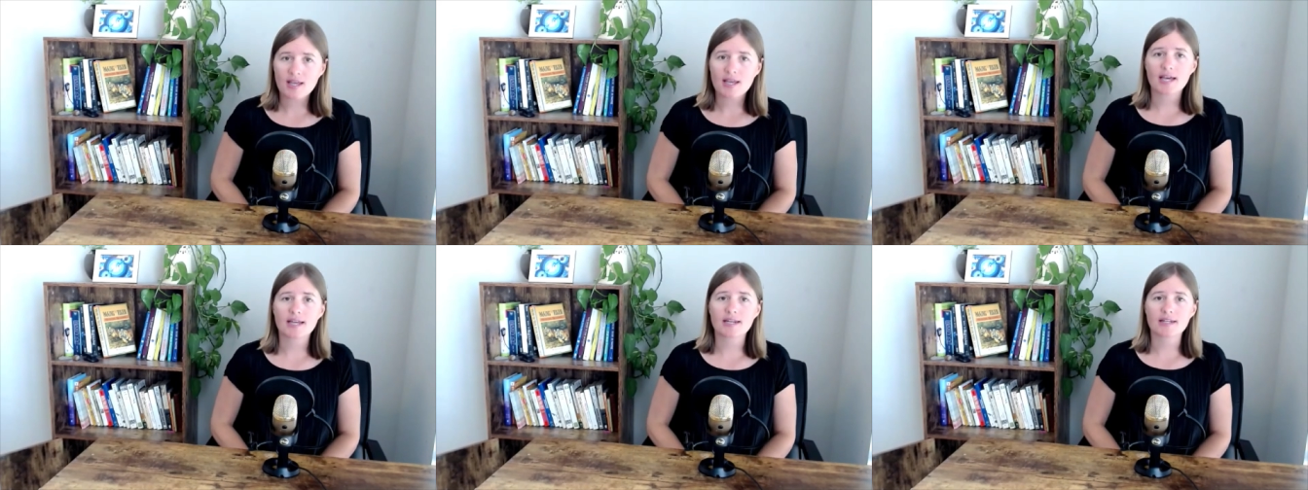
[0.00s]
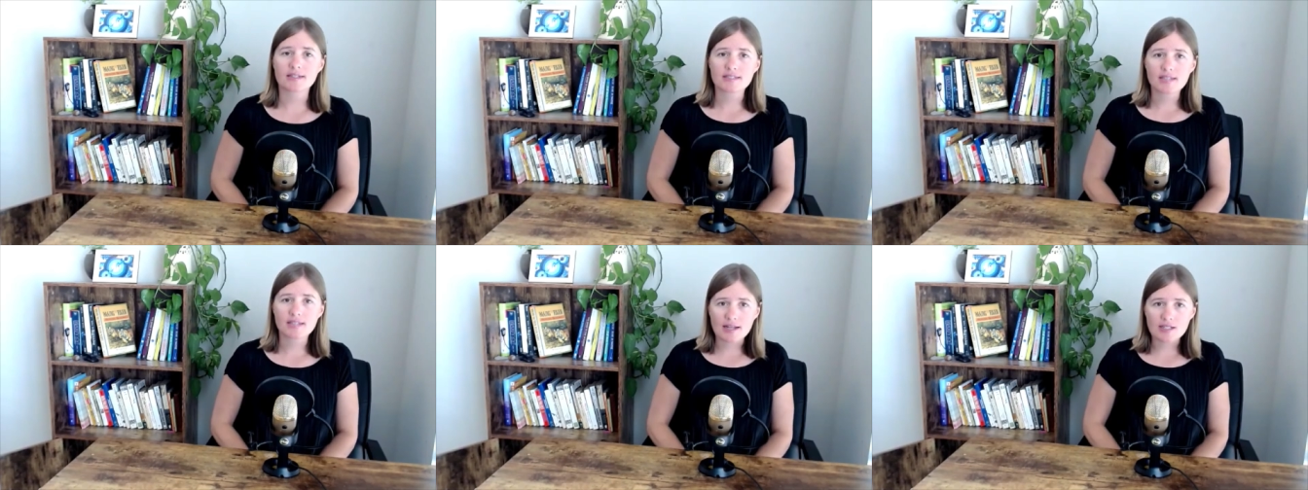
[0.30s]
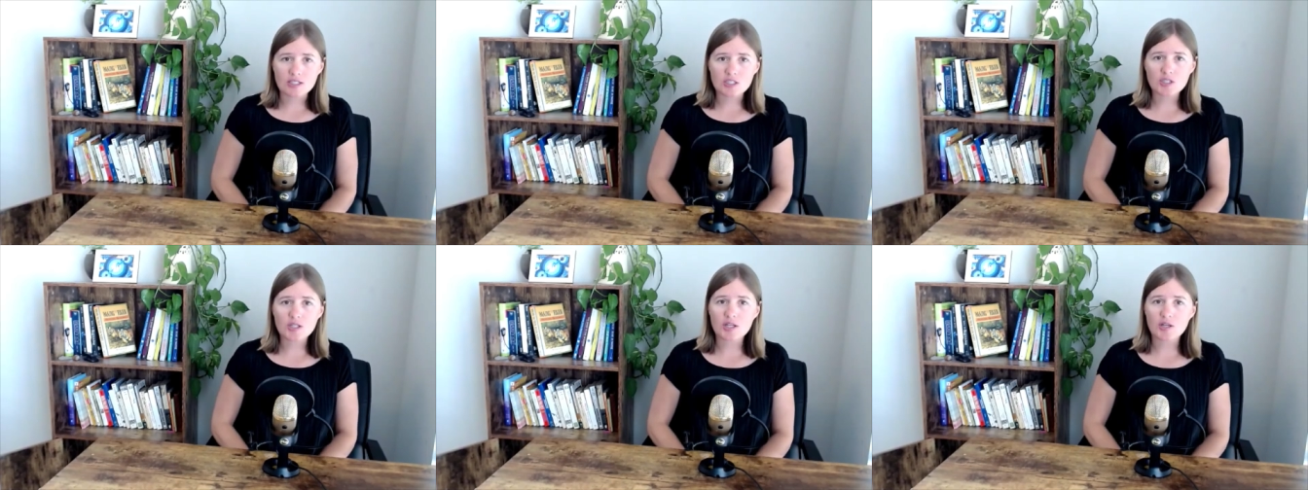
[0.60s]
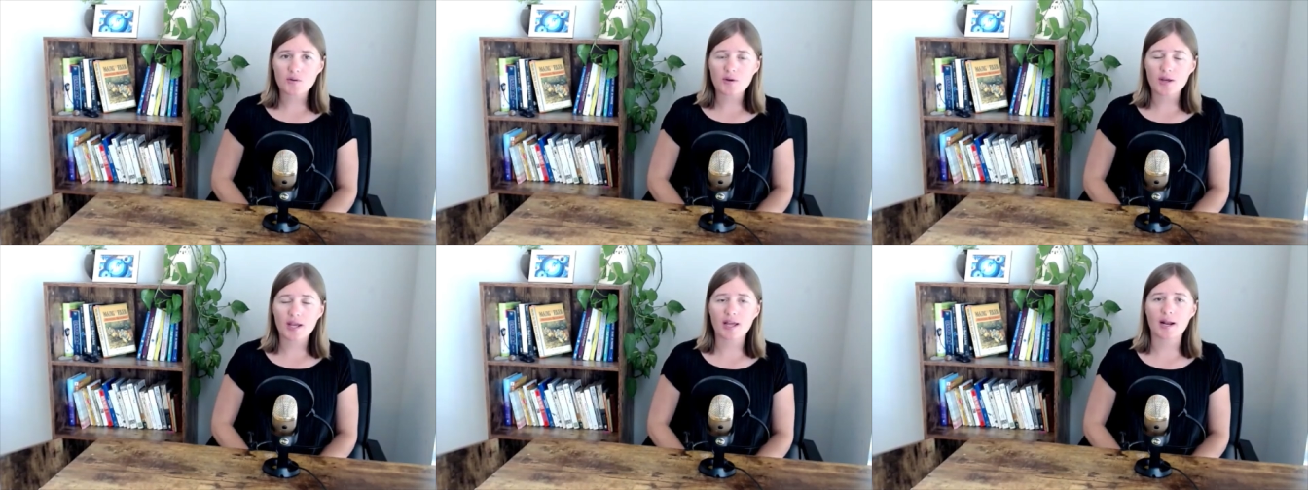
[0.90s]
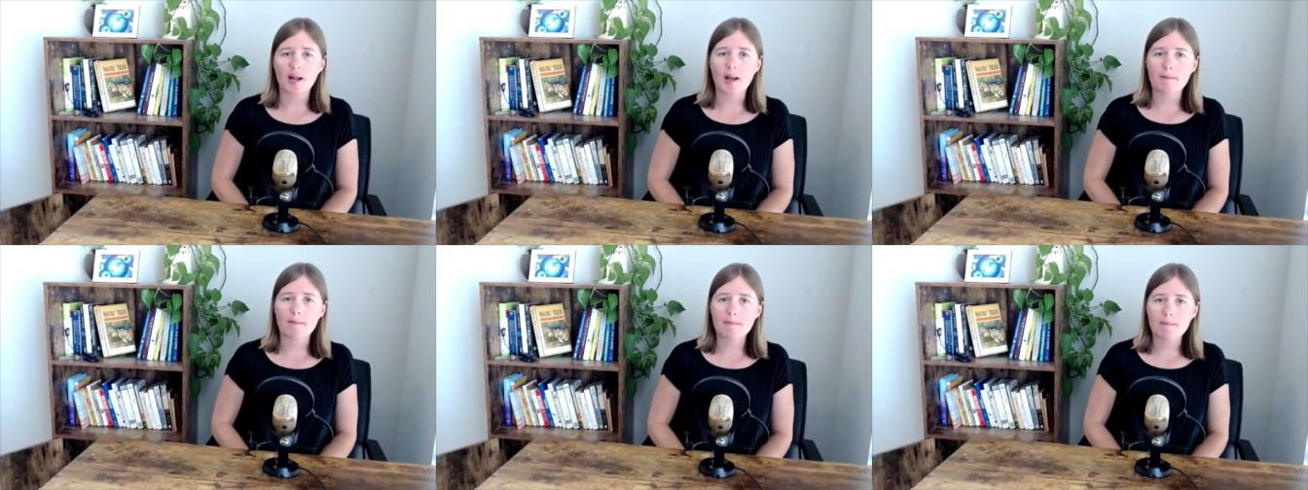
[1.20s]
and intentionally create
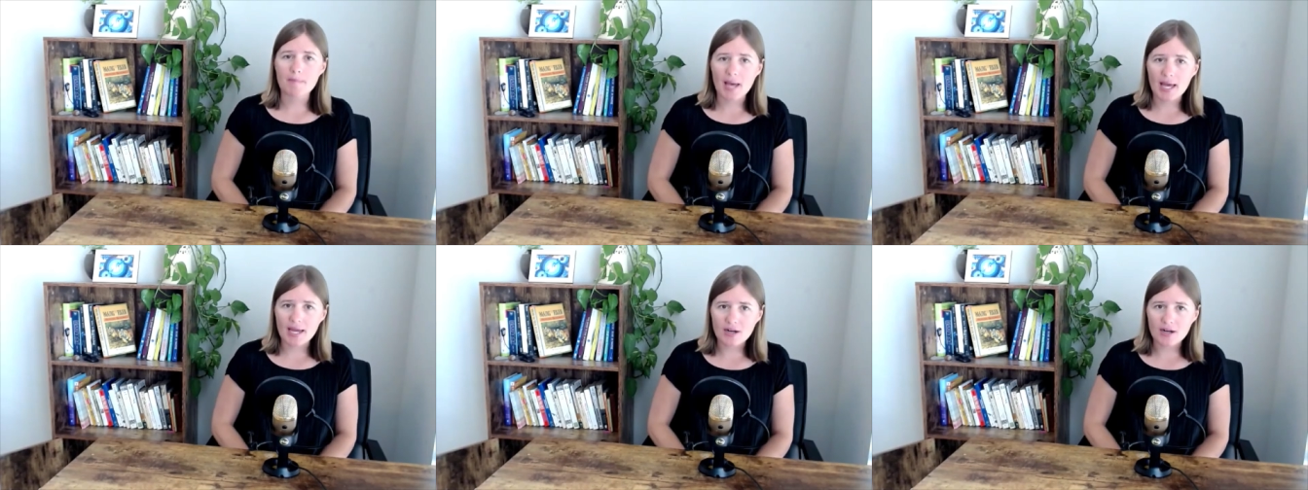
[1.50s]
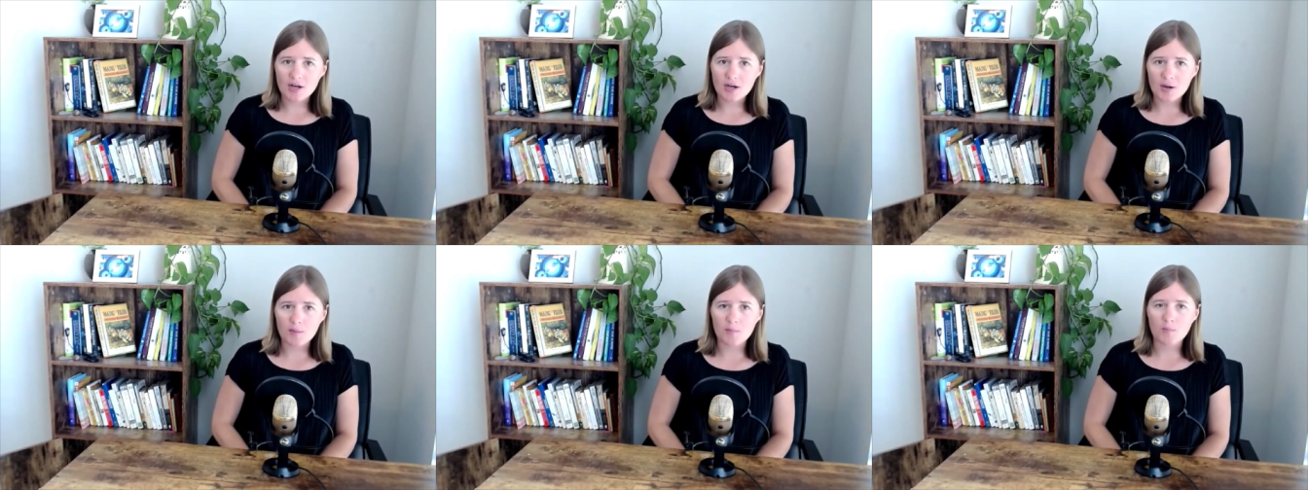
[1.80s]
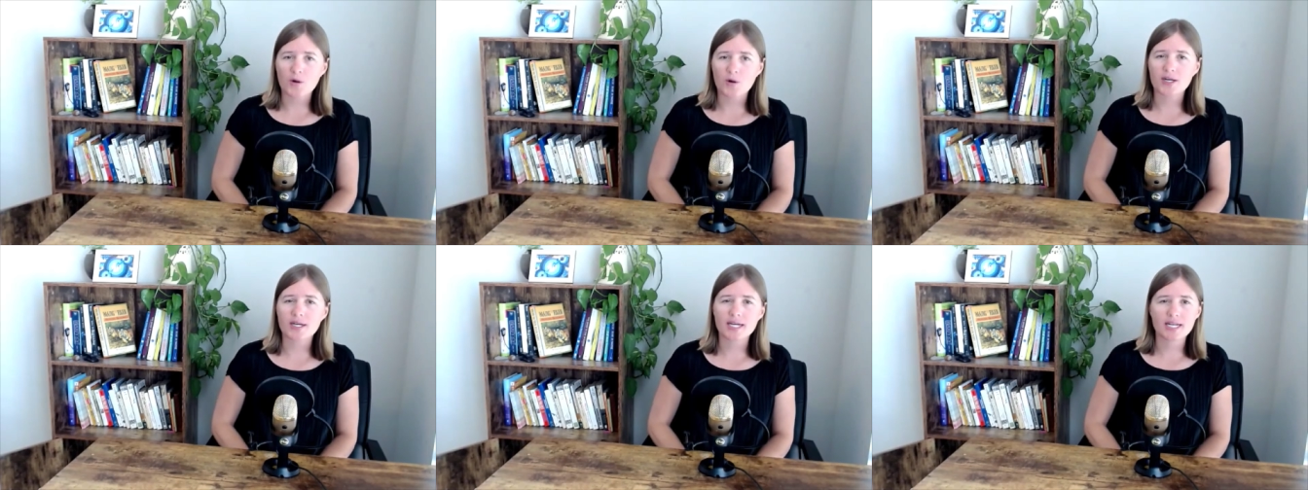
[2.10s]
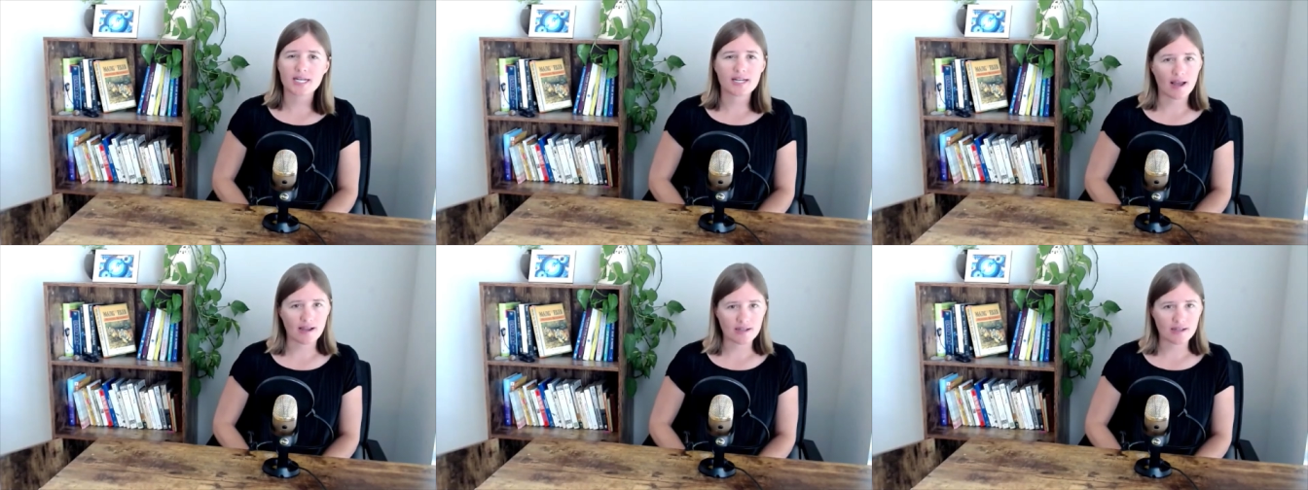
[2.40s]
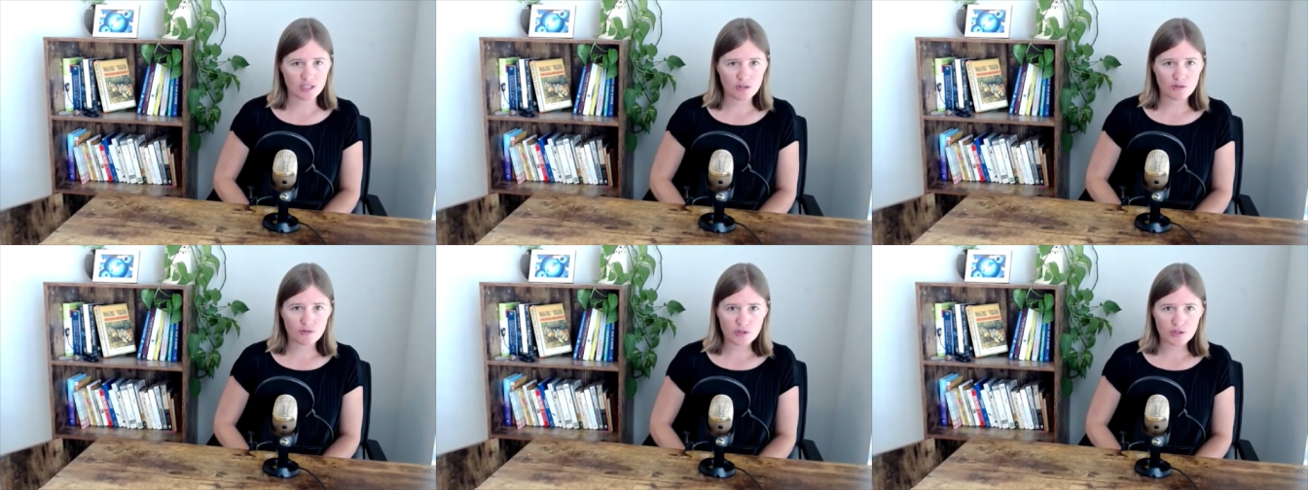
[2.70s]
a better, more
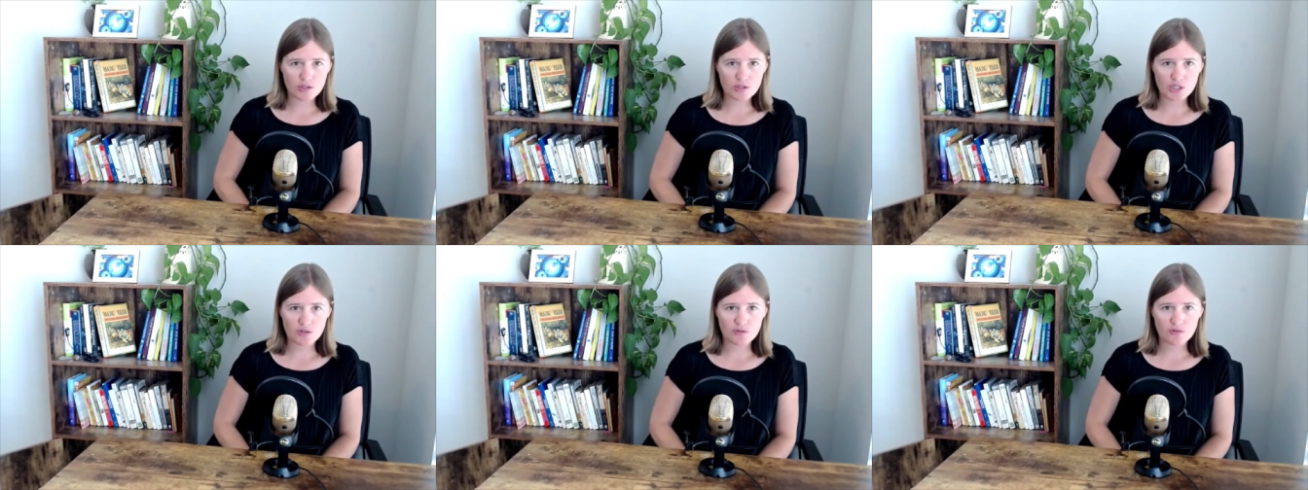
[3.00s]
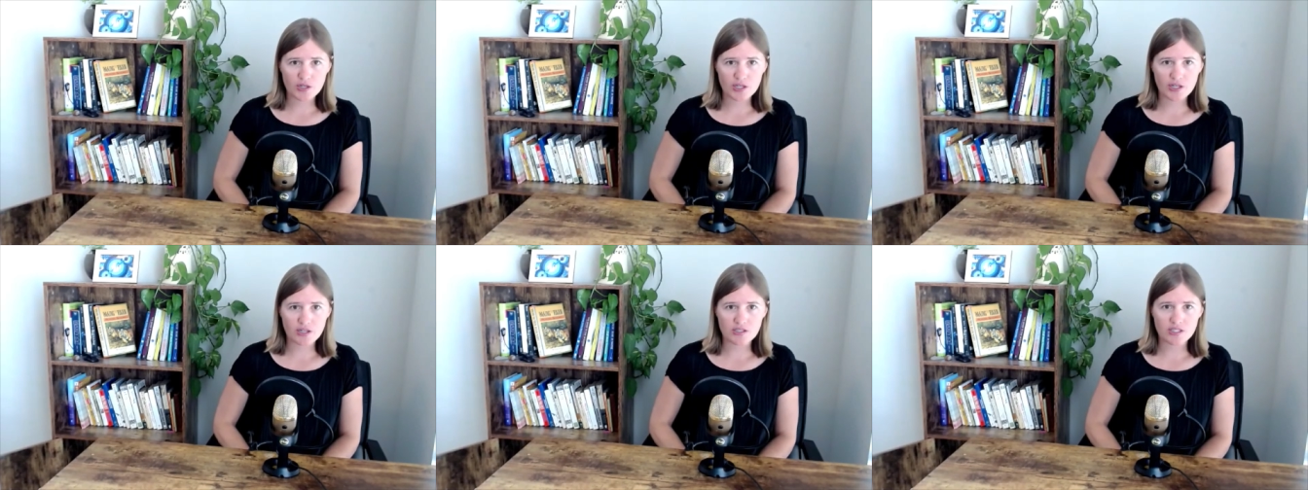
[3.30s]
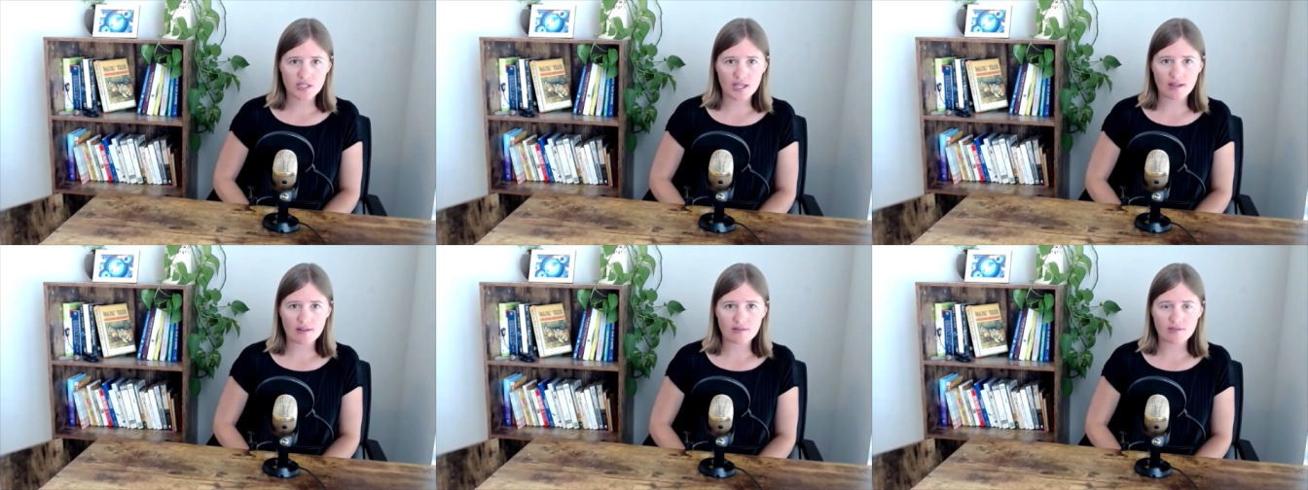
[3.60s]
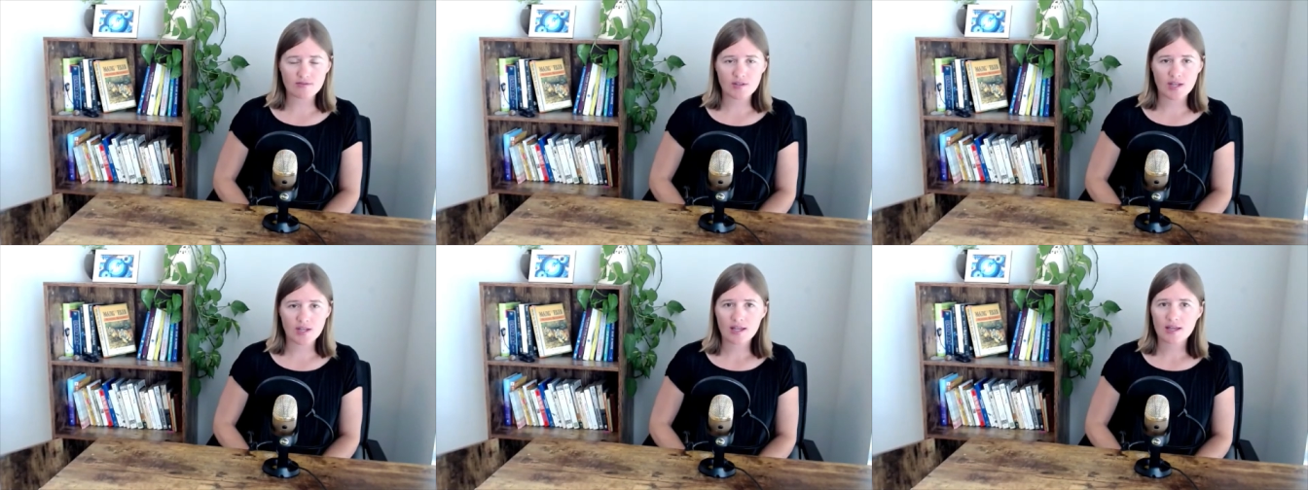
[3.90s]
connected future for yourself,